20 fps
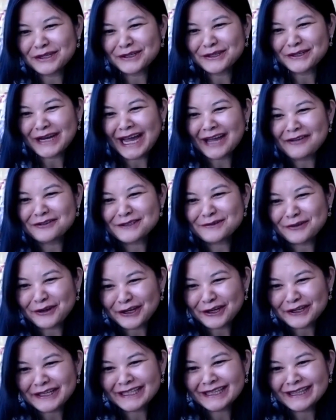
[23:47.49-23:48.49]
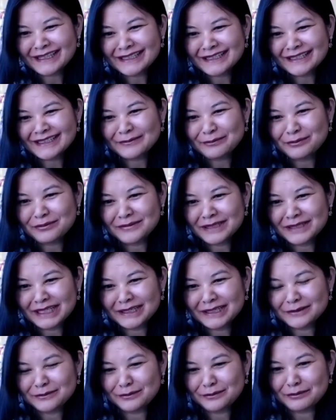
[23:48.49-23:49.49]
So, I was following the
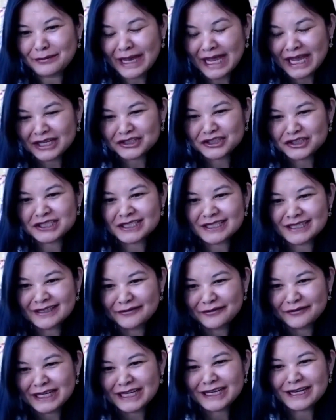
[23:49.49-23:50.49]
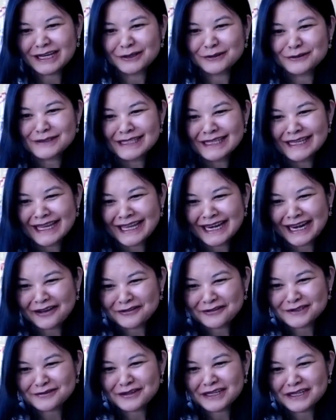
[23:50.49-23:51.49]
match very closely,
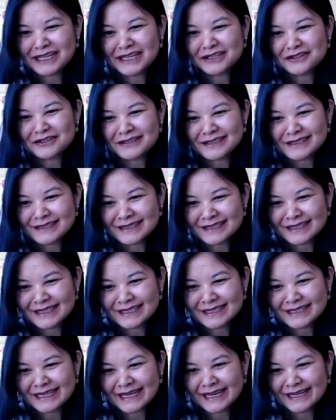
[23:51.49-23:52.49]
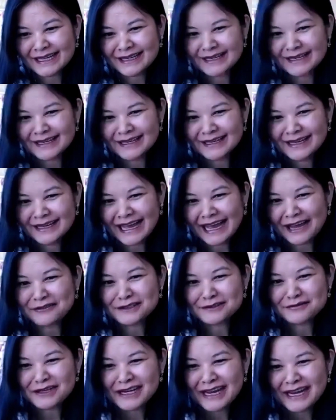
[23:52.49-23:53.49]
and I was very interested, and
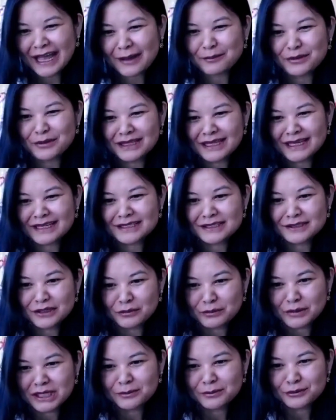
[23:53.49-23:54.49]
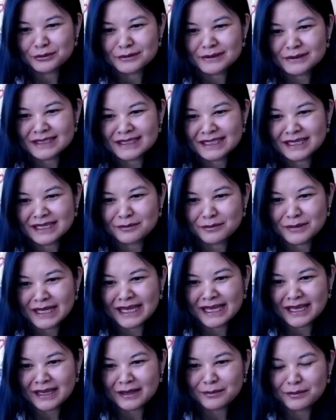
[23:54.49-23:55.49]
I was very happy that, Manipur's
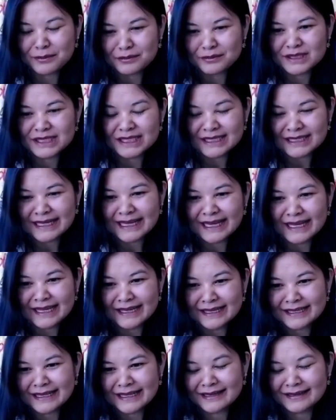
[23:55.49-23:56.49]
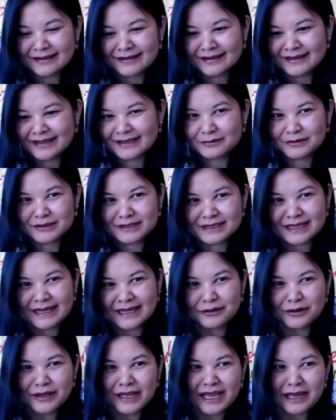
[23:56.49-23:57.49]
team came till the end, and it was
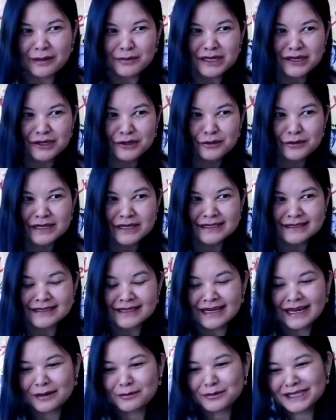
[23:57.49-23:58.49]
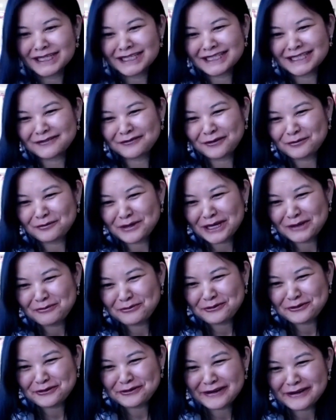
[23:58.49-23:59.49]
like, okay, I'm in US and I'm a native from
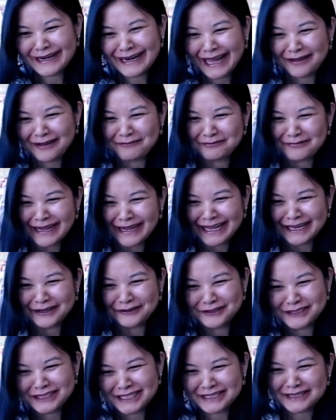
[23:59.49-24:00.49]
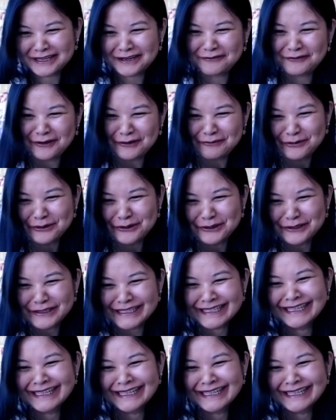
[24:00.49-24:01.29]
Manipur, and I'm kind of cheering for